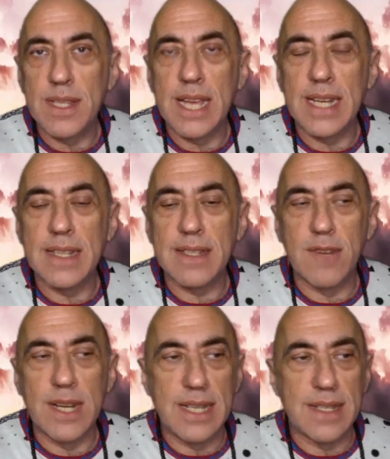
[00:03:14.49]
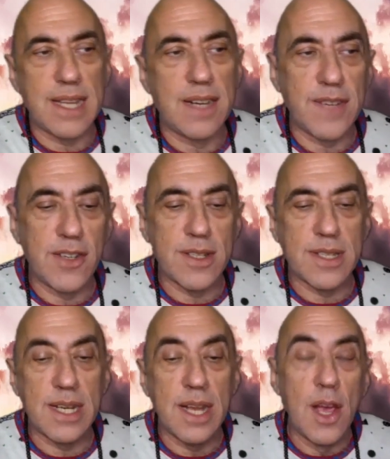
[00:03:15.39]
that is really
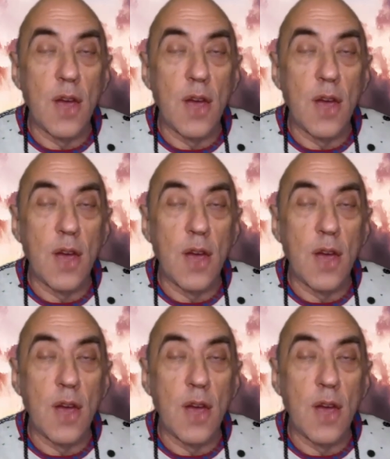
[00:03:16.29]
self-interested,